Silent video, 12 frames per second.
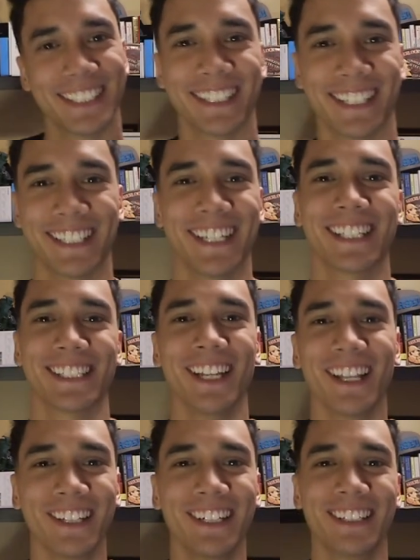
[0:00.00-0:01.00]
because it has
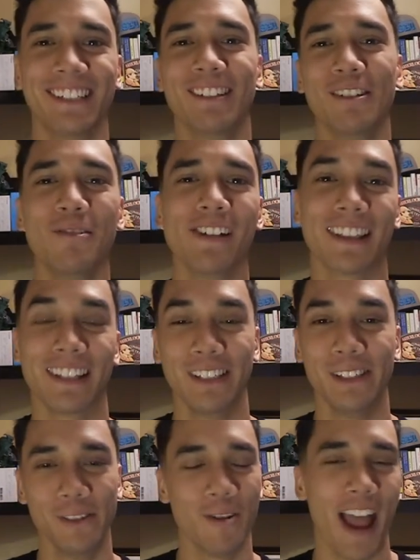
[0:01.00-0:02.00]
nothing to do with
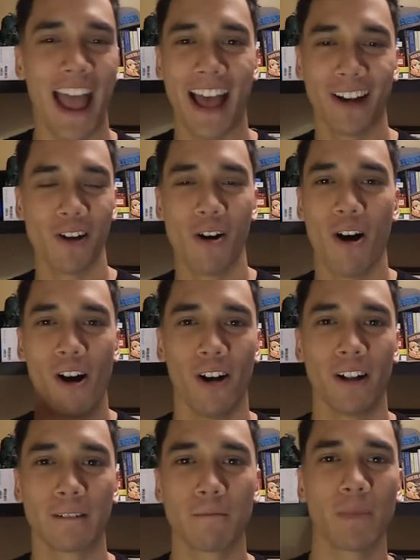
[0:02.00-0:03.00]
you at all.